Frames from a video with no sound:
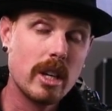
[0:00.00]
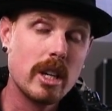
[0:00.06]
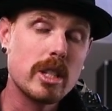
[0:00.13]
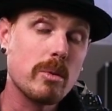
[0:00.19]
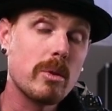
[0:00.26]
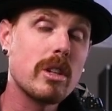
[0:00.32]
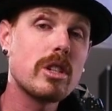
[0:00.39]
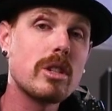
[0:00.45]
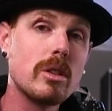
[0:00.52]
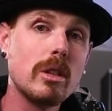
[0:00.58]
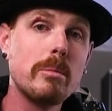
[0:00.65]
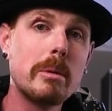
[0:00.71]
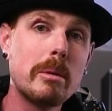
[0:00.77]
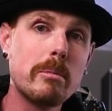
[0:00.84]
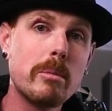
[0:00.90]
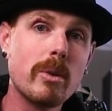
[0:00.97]
So we're gonna shoot a little
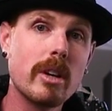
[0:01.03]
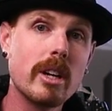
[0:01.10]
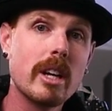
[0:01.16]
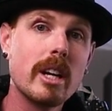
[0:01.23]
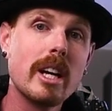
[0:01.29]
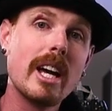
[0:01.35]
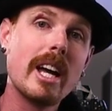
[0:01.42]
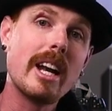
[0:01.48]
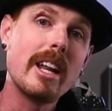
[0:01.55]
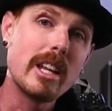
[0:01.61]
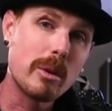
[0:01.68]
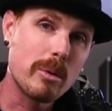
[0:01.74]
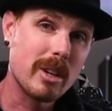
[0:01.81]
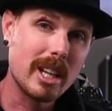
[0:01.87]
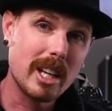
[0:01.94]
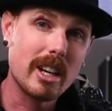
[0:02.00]
bit more and I think
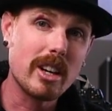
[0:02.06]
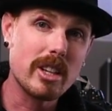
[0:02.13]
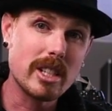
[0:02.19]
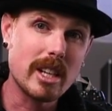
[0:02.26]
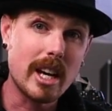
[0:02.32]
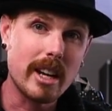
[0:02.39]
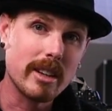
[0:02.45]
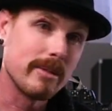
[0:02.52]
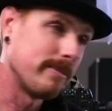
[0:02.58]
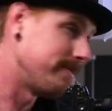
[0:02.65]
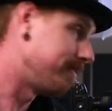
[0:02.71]
we're gonna get our shot.